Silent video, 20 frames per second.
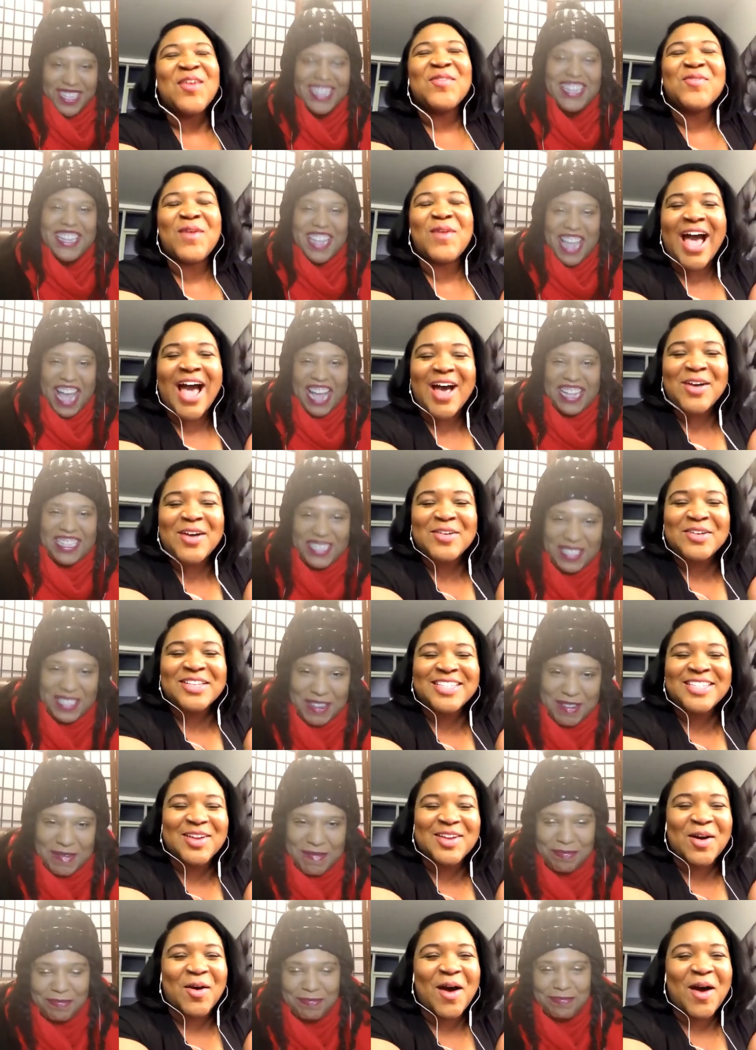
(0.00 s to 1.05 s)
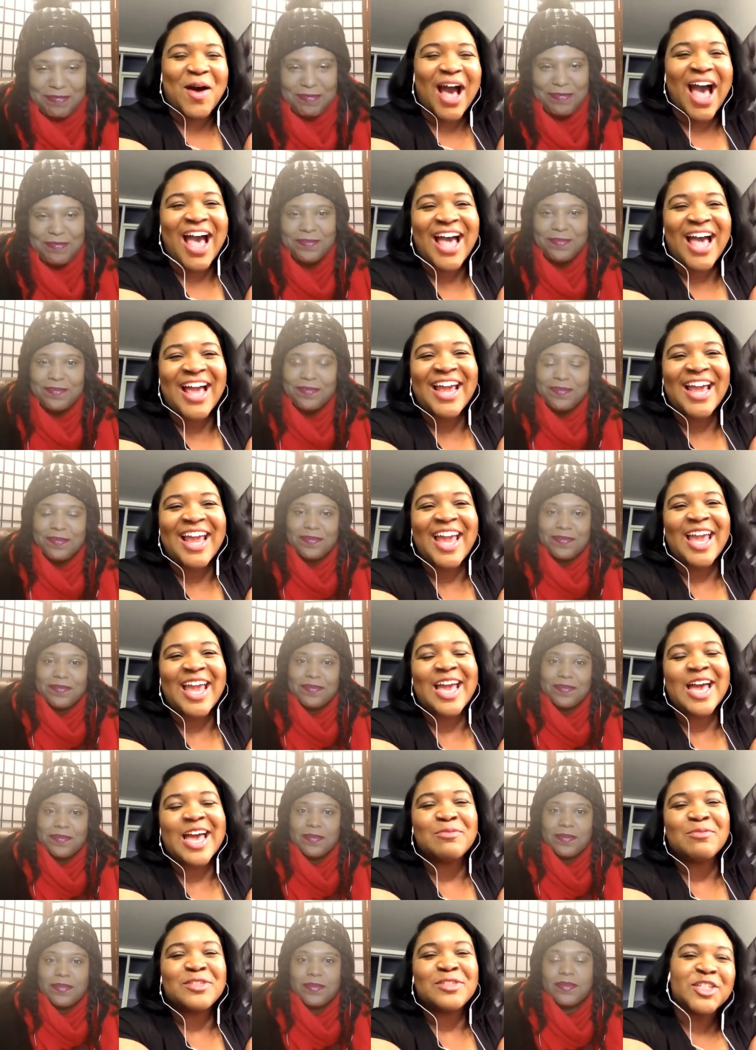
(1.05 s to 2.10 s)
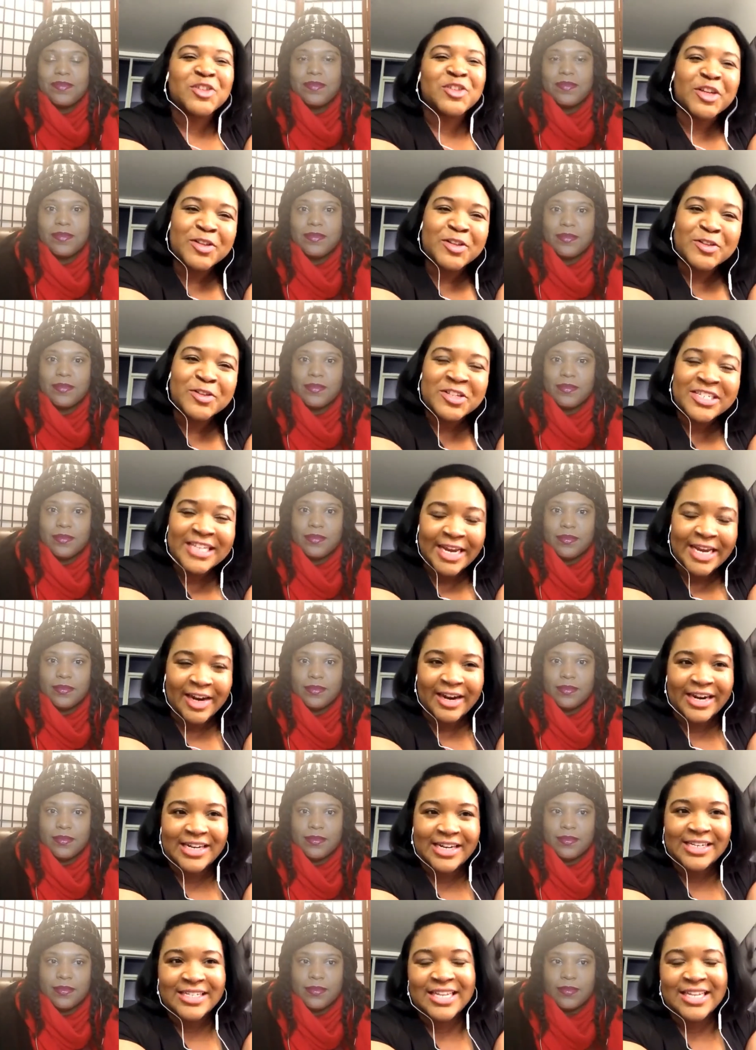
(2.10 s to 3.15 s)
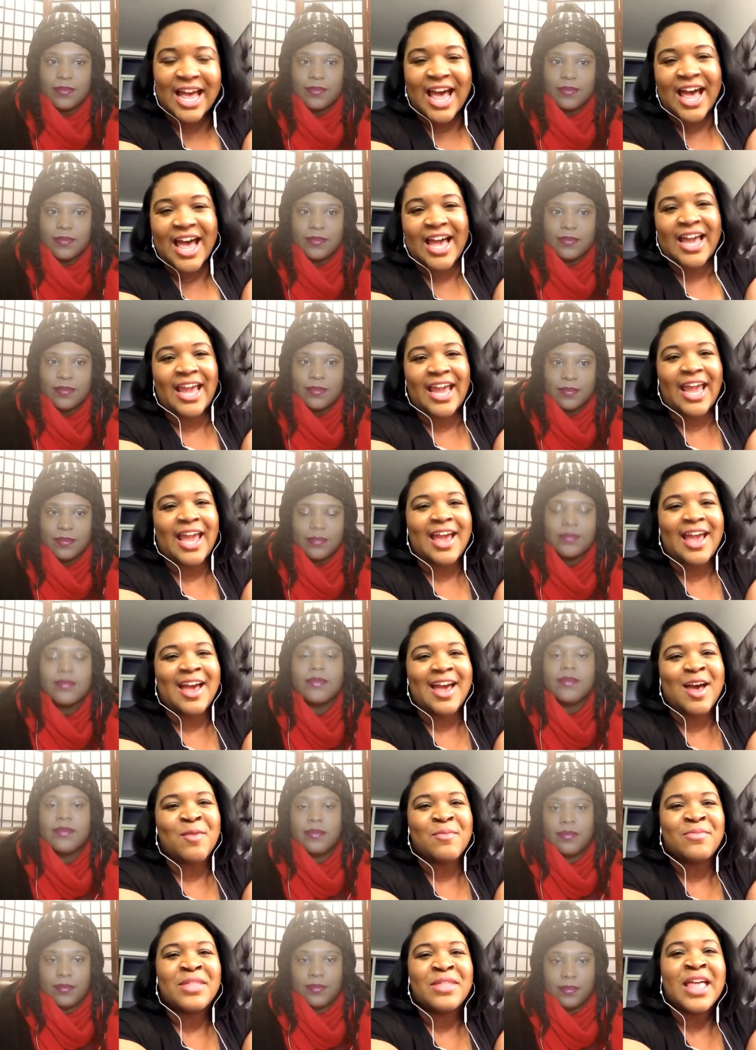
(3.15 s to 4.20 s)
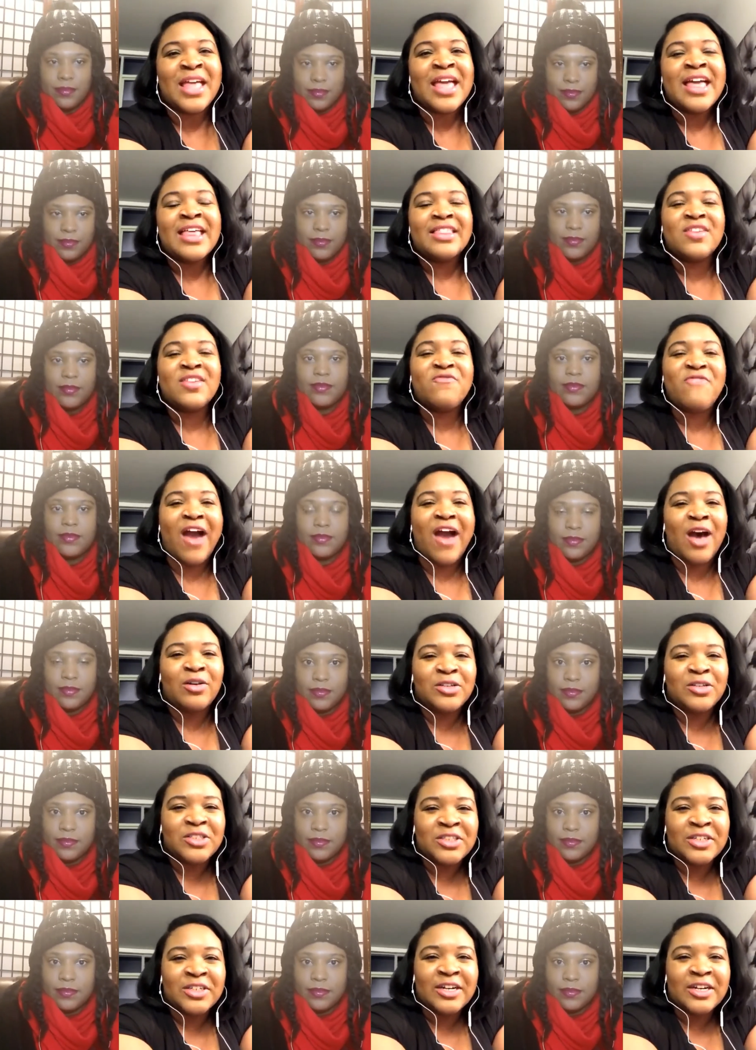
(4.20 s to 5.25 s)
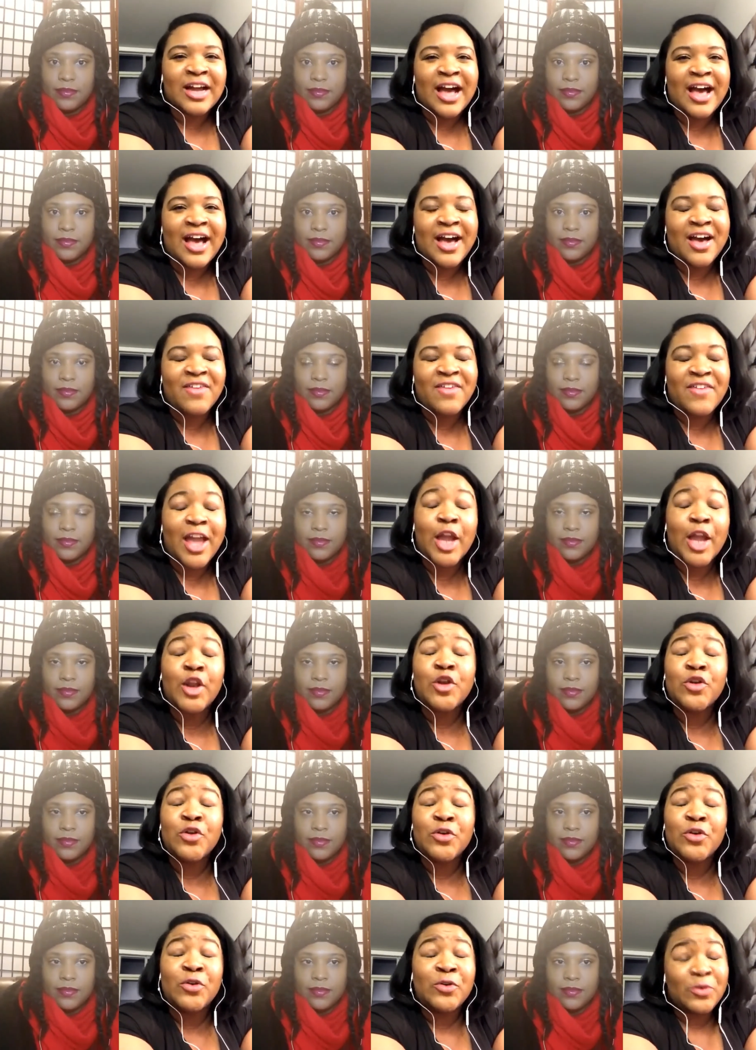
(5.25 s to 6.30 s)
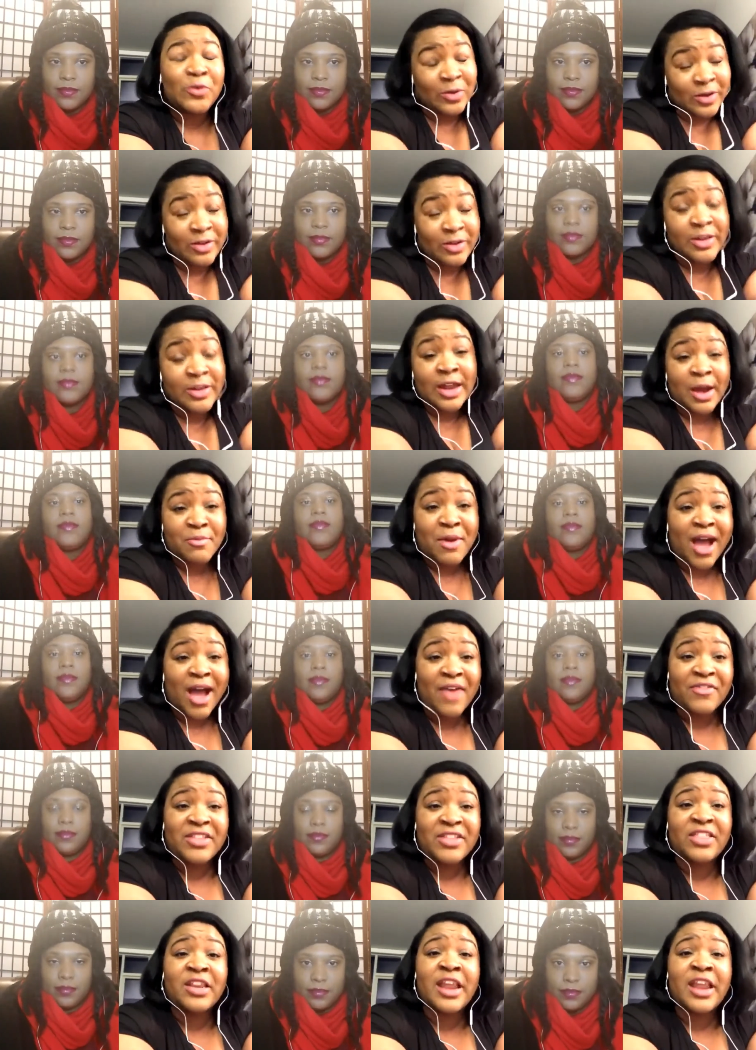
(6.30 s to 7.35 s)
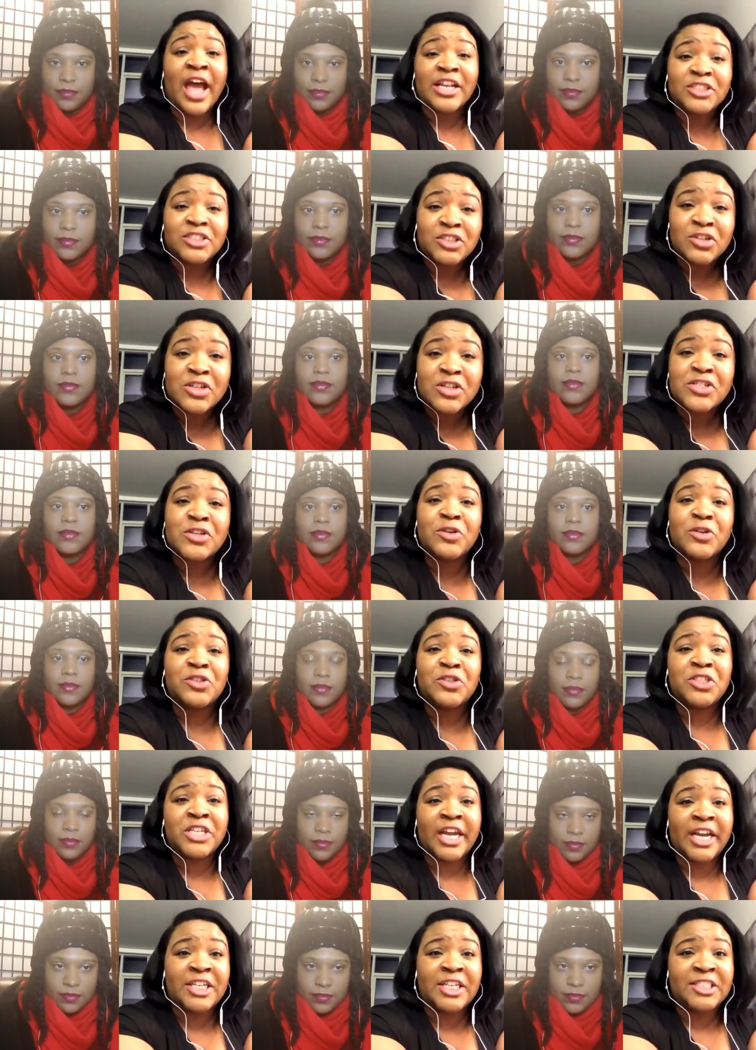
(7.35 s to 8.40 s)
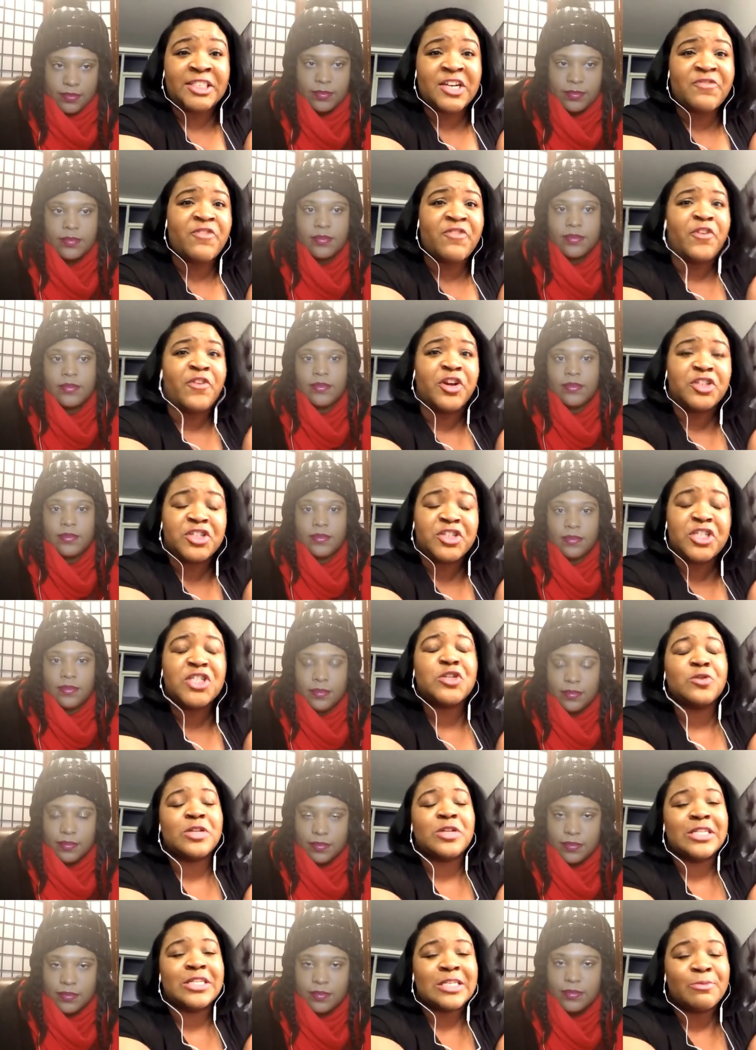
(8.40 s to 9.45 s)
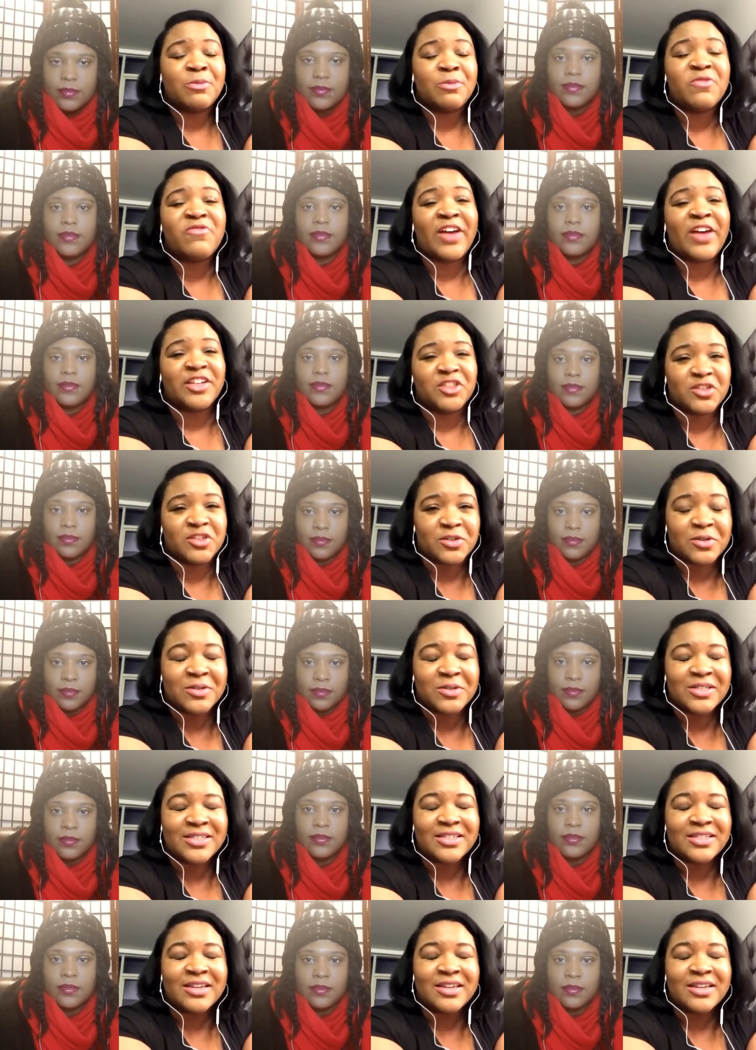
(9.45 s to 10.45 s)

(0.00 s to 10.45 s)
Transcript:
Speaker 1: well, yes. so I am Chandria Lucius Harris. I am the founder of a new nonprofit, the National Association for First Gen Students and Professionals.